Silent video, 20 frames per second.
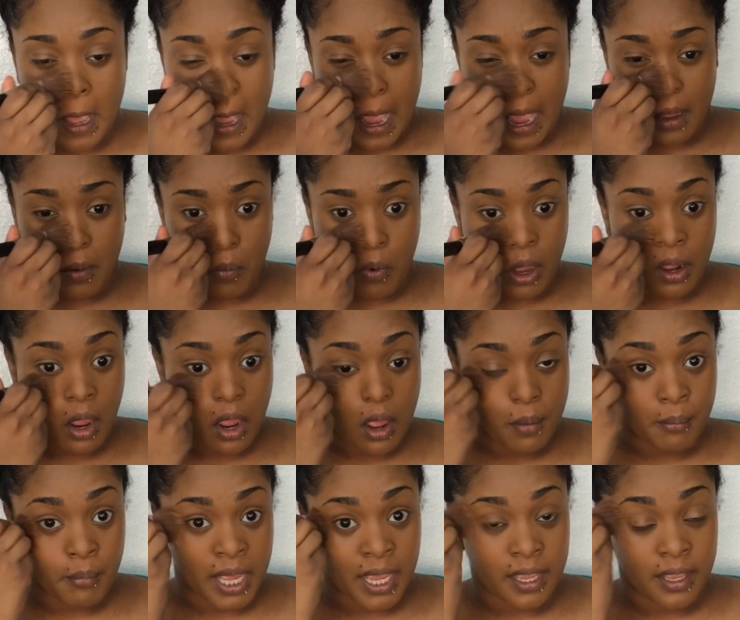I want
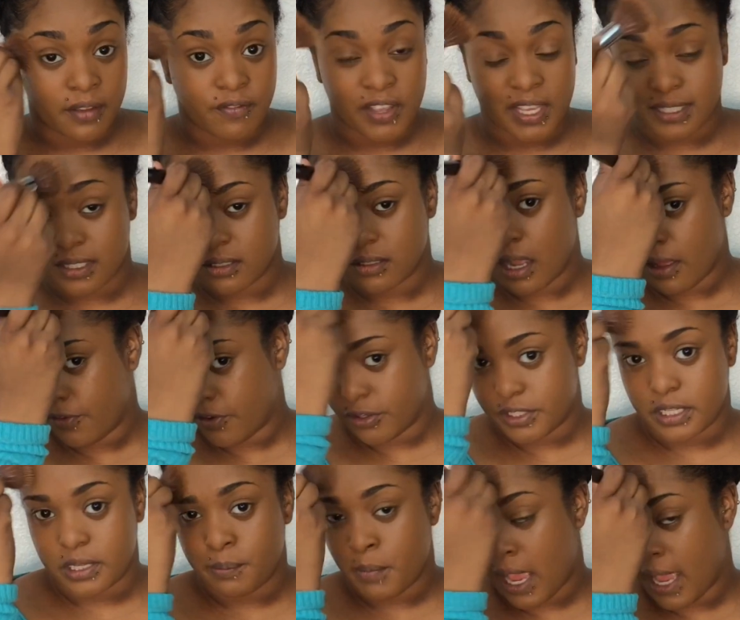my face covered
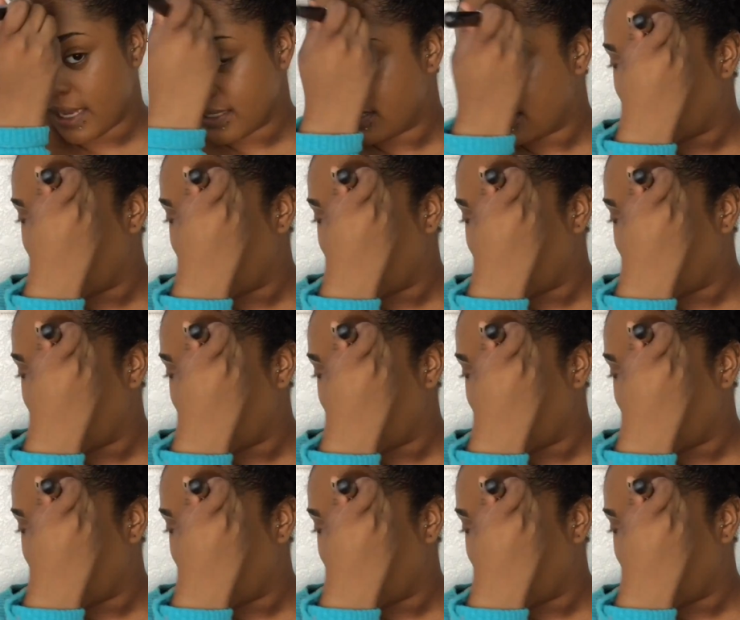to the max.